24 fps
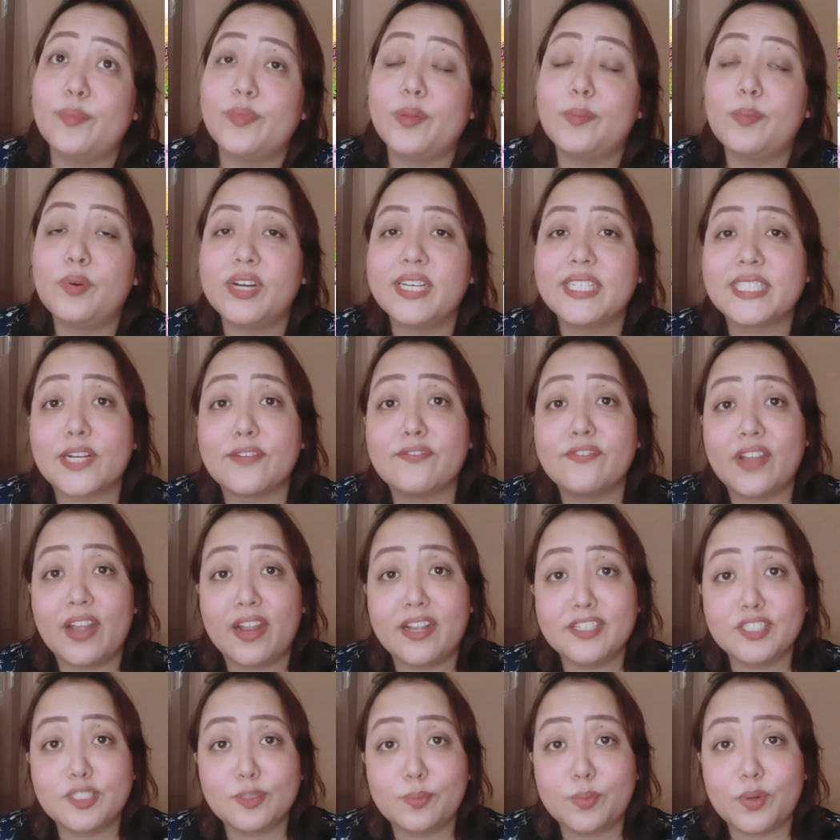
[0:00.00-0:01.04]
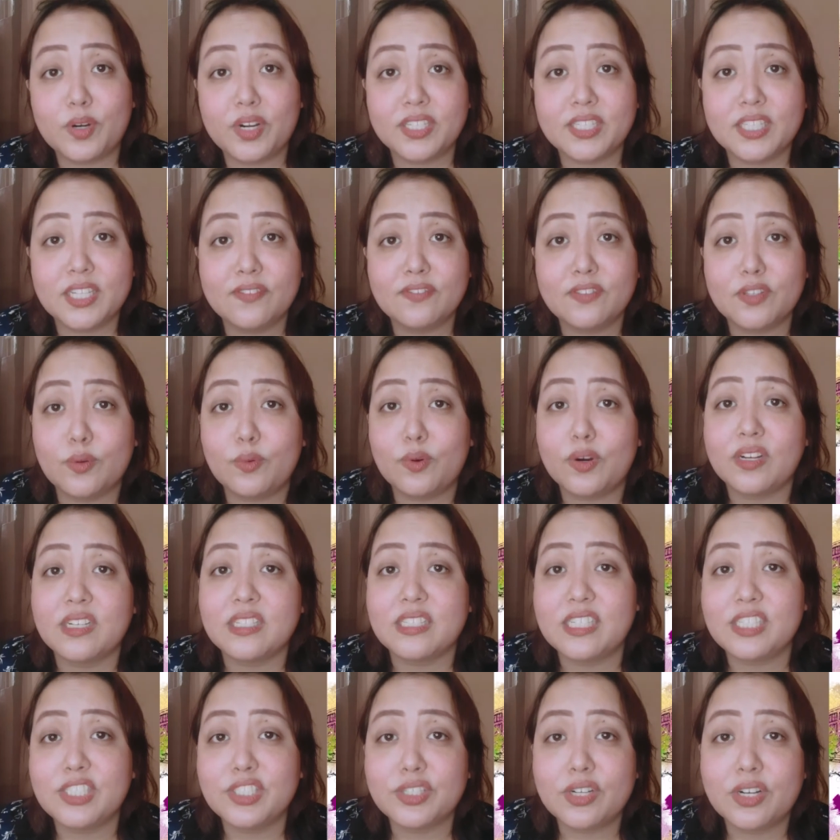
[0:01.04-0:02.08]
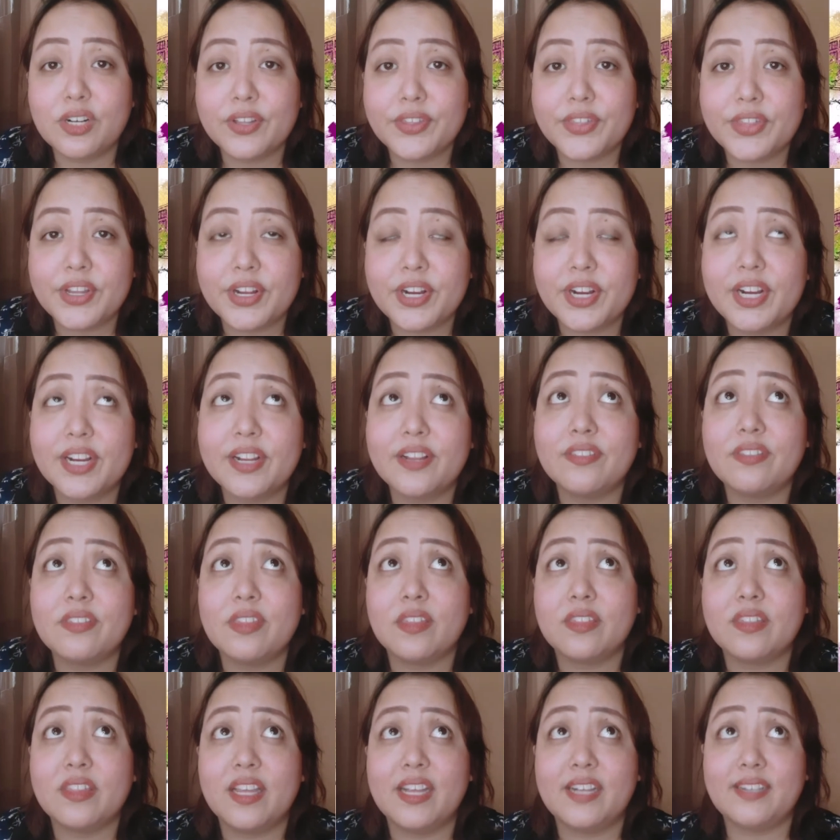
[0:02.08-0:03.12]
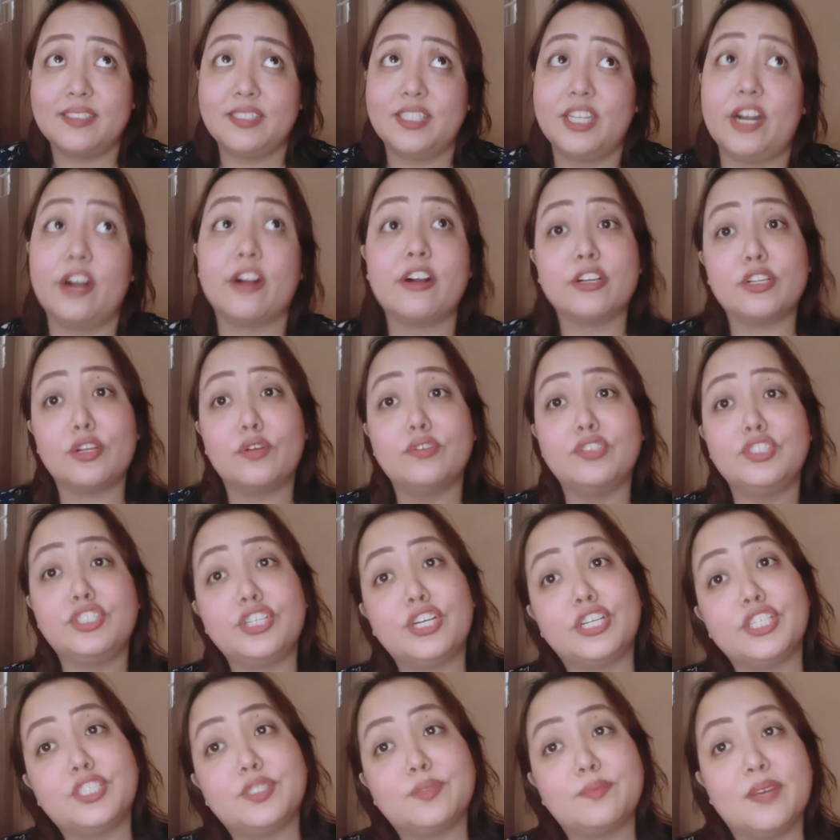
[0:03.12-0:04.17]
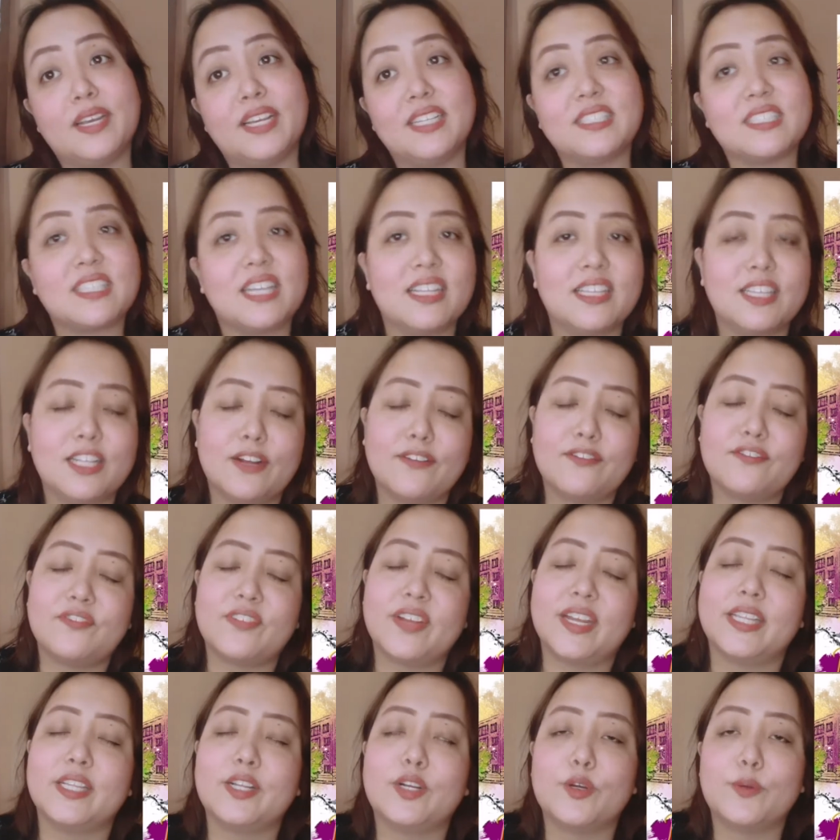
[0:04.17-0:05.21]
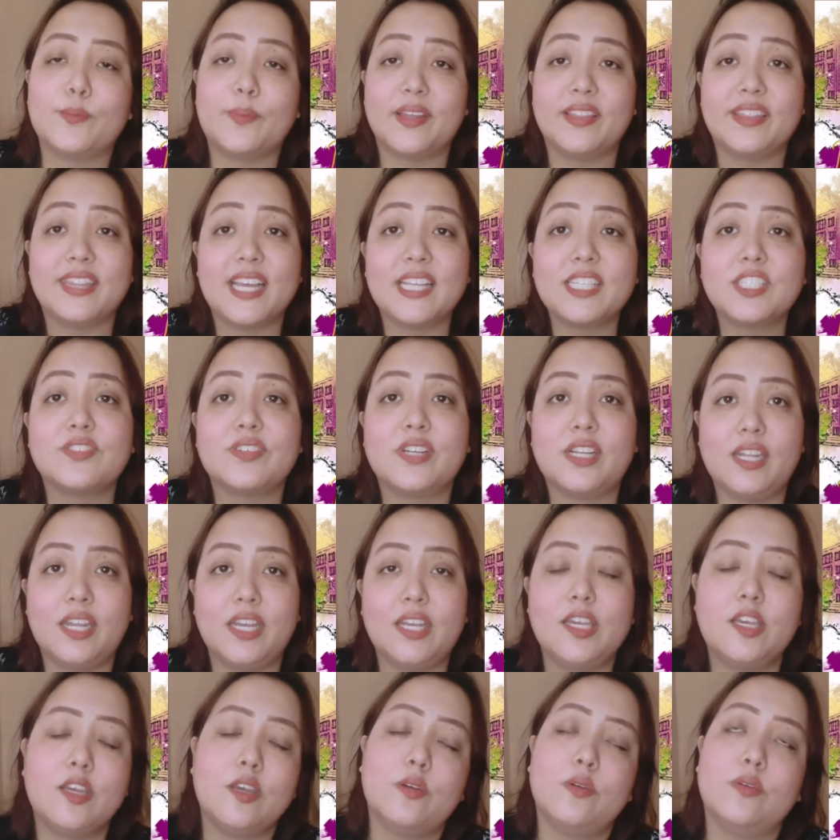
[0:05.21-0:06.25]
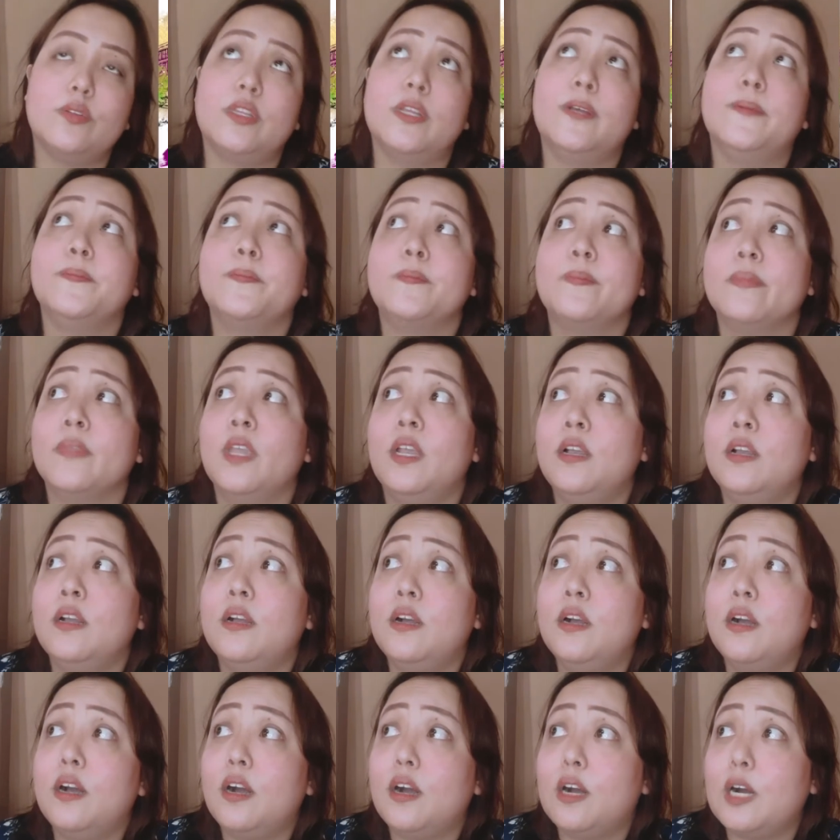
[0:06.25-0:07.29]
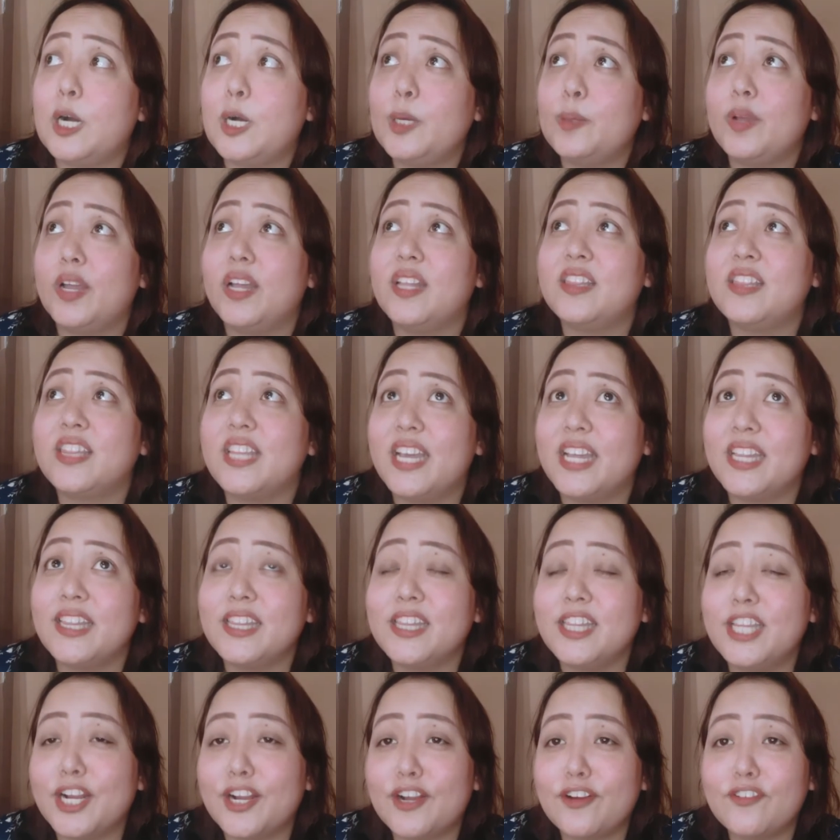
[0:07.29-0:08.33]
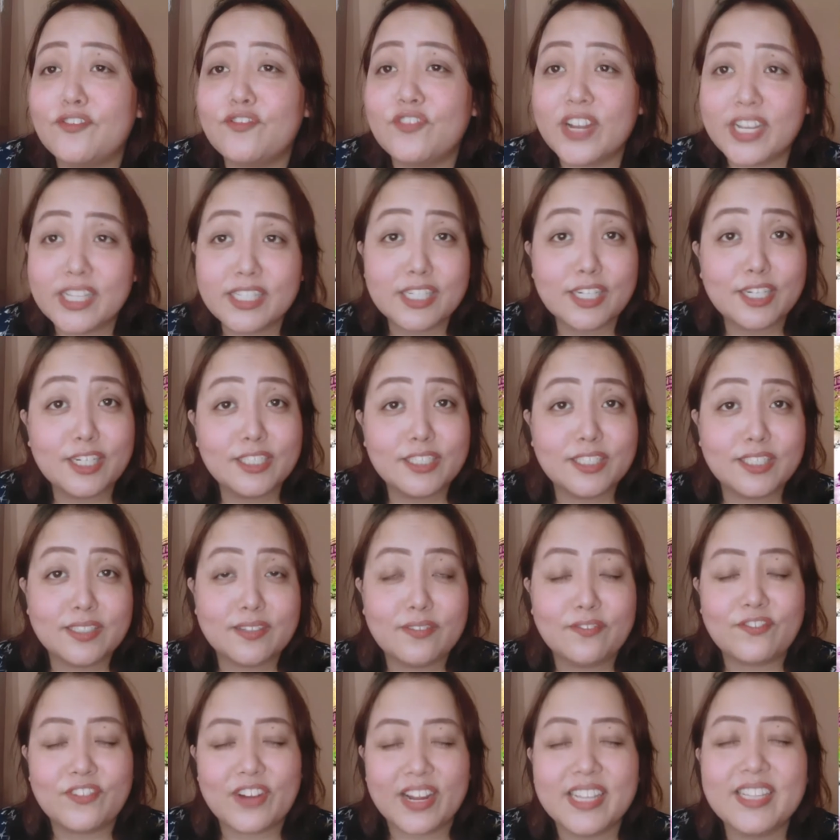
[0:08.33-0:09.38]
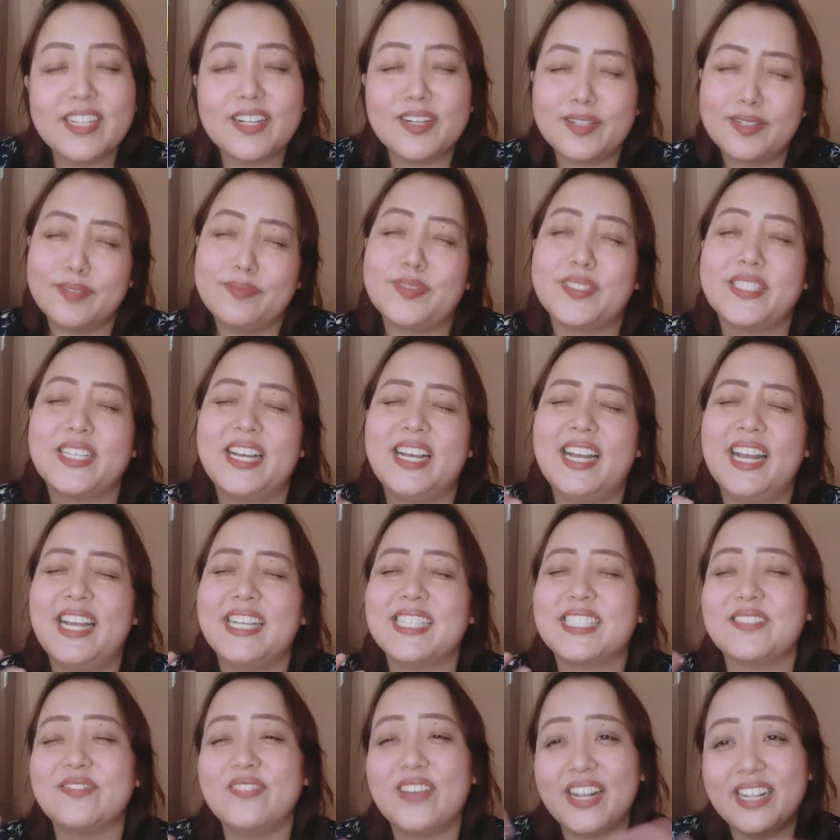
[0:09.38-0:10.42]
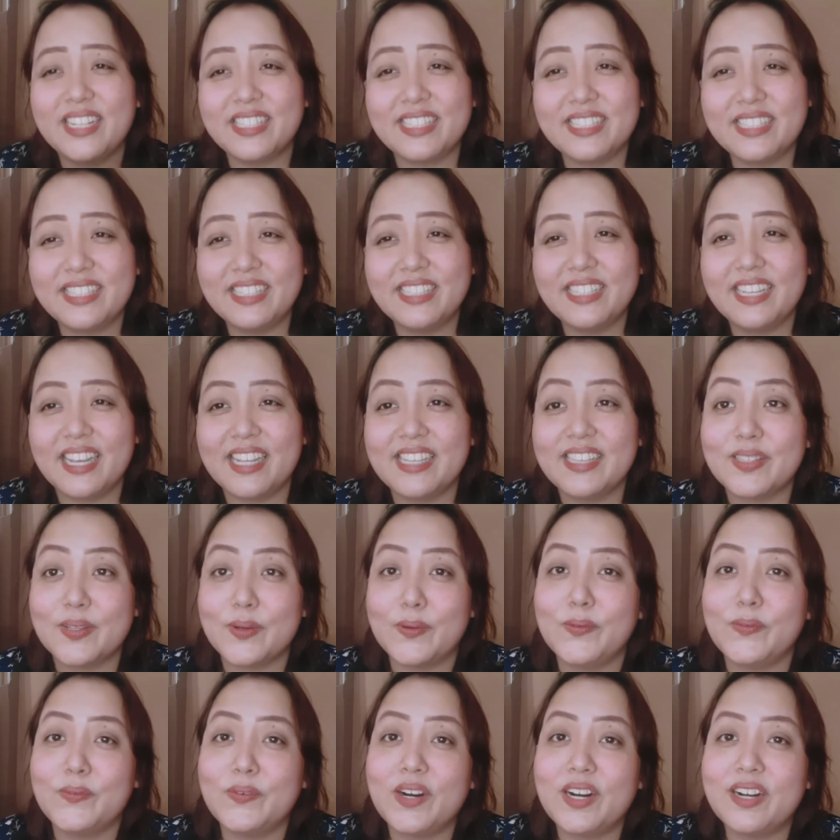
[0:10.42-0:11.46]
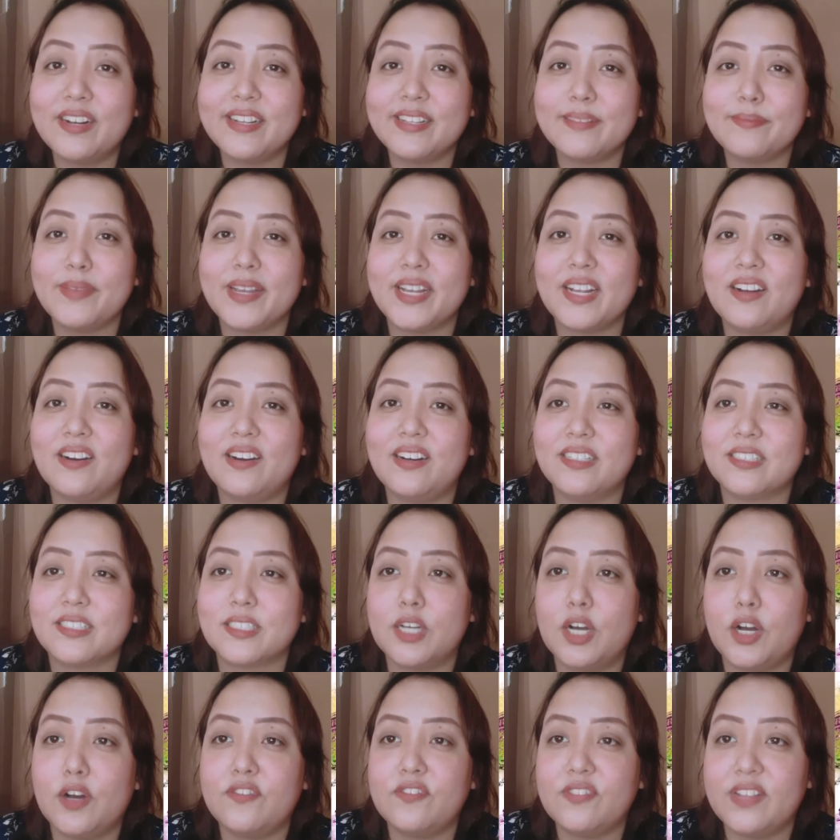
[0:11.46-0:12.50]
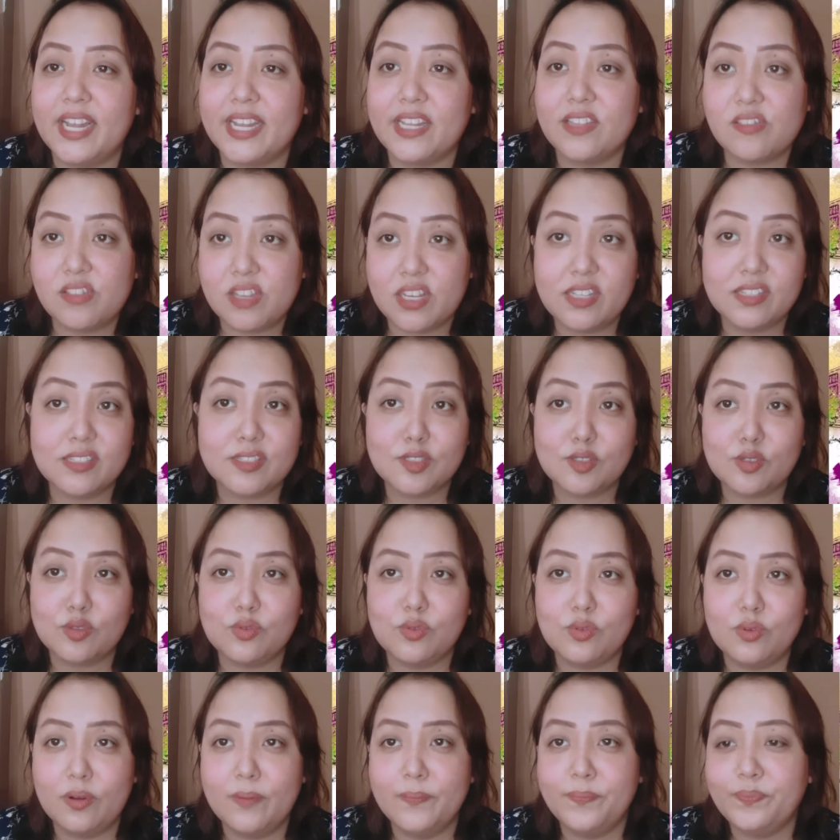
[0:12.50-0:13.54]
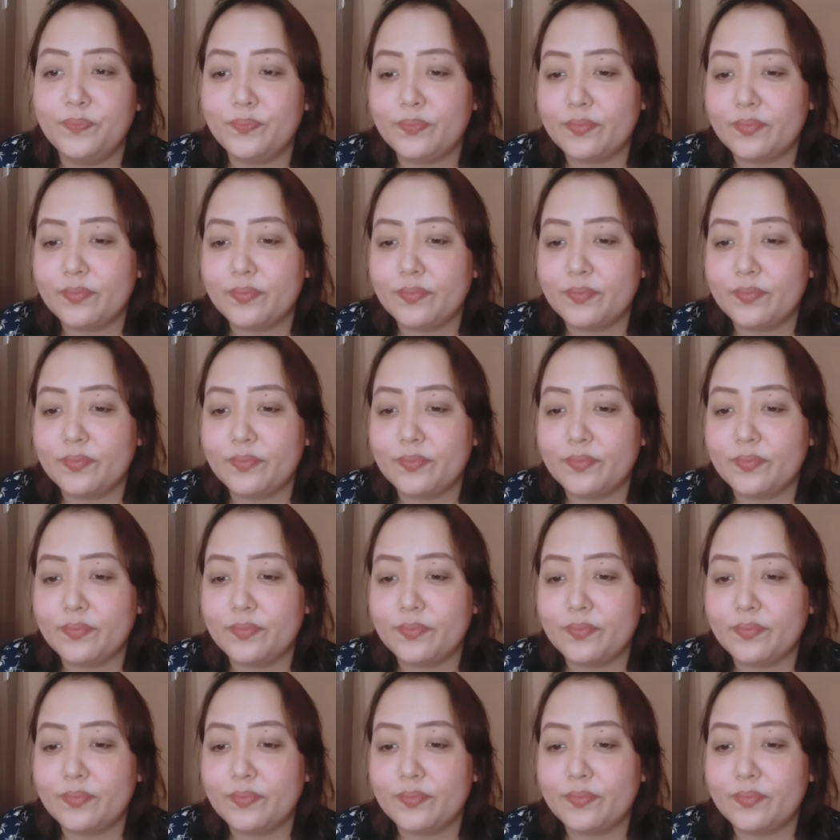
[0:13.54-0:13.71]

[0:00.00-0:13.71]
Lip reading: the boys are very supportive toward each other. Like, there are no judgments in their friend group, and that's really cute. And then their friend groups has melded into one because of like these two